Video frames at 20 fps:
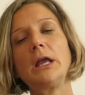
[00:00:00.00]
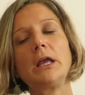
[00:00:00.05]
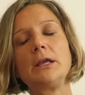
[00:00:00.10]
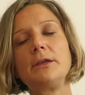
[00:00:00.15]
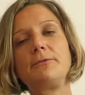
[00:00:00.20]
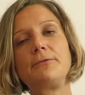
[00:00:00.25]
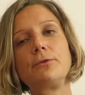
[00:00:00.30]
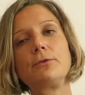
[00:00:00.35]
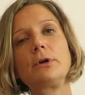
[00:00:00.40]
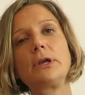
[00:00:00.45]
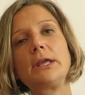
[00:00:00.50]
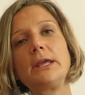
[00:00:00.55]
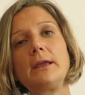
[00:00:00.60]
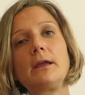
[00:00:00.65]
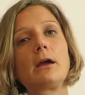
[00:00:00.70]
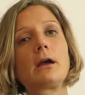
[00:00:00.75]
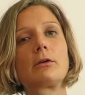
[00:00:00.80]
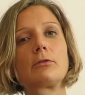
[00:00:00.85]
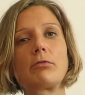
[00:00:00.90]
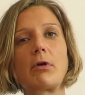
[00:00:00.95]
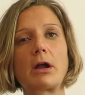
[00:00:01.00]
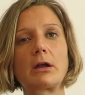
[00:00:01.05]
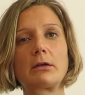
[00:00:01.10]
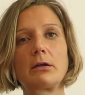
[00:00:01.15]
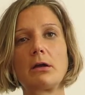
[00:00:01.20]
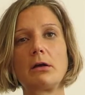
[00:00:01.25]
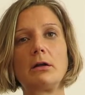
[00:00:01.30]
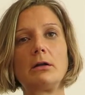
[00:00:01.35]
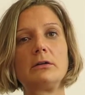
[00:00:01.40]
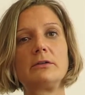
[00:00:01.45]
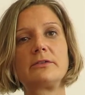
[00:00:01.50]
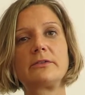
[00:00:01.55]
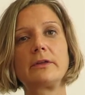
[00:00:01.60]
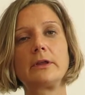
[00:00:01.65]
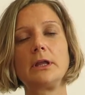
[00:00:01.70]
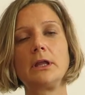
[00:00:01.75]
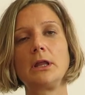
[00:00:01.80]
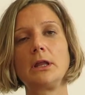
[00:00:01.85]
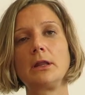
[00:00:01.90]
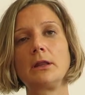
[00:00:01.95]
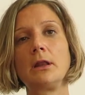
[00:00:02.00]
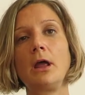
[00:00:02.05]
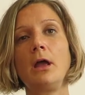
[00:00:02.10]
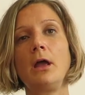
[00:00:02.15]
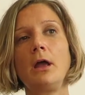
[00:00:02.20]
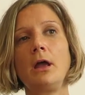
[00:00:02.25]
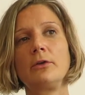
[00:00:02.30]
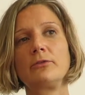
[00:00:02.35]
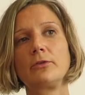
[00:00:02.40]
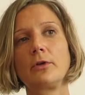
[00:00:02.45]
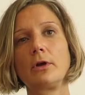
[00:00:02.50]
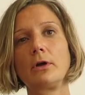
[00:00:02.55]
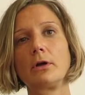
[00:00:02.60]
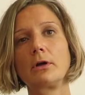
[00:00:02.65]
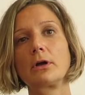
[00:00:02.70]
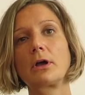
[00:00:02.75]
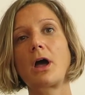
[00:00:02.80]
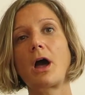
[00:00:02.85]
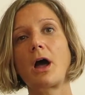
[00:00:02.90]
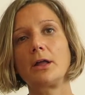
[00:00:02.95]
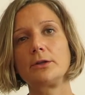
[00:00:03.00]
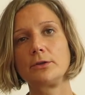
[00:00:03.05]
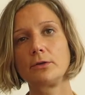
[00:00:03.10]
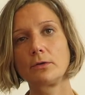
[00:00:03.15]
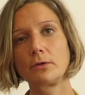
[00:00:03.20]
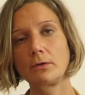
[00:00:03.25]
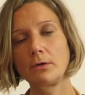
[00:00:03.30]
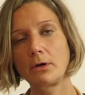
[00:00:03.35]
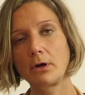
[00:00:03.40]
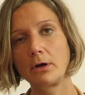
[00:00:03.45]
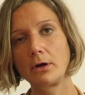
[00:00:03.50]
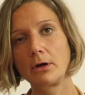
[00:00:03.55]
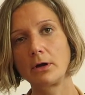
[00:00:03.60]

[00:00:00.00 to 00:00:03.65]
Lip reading: If you hear crackles in the cranial